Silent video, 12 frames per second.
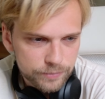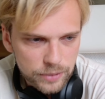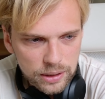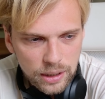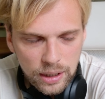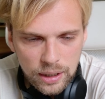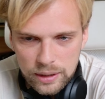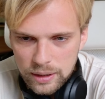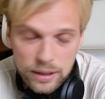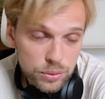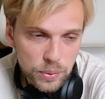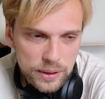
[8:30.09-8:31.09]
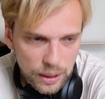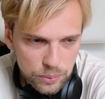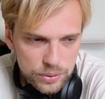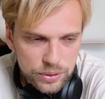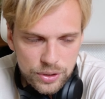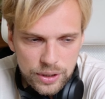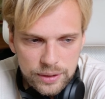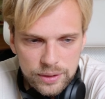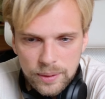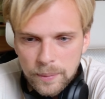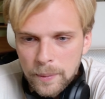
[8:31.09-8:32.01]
right? That's what I would suggest,